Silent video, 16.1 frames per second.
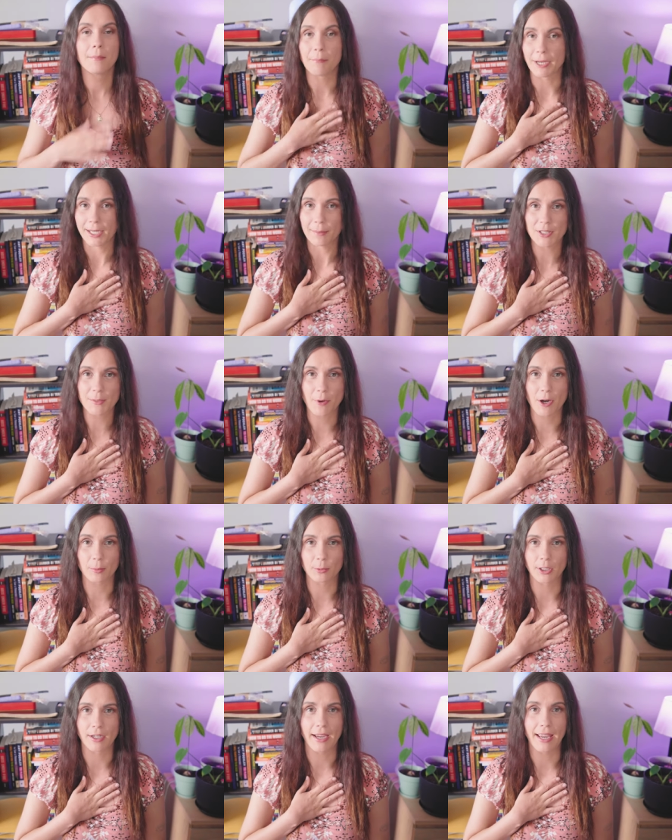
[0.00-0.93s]
My name is
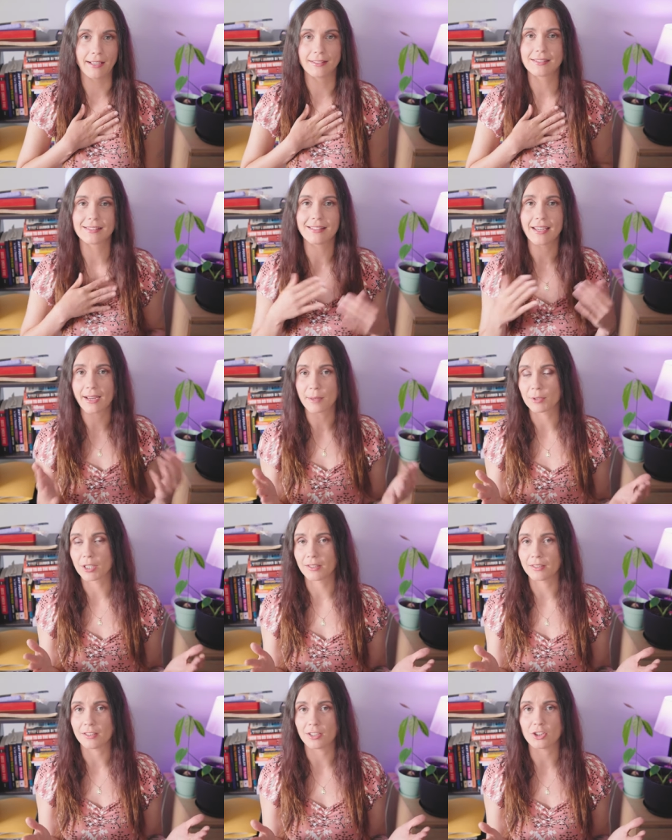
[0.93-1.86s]
Barbara and today I'm
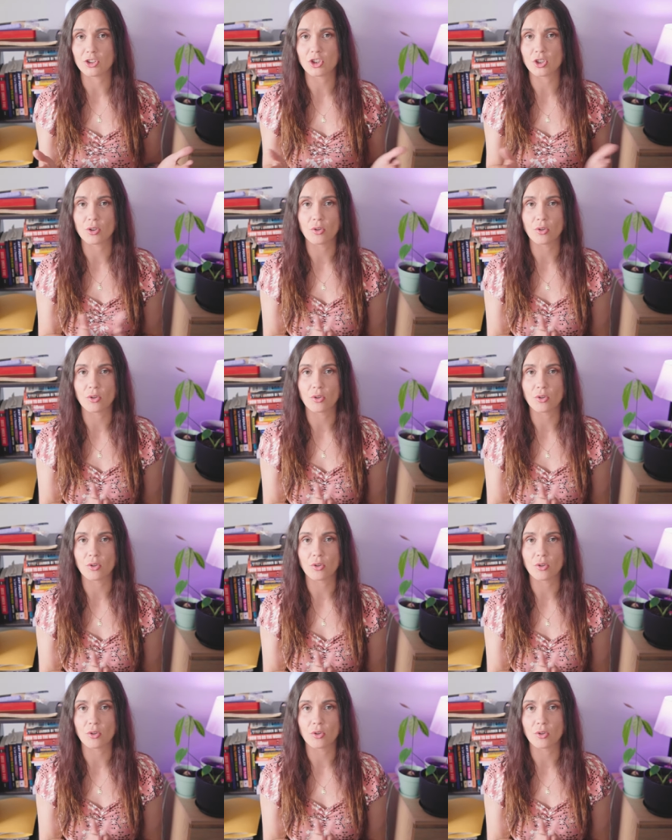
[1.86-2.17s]
gonna teach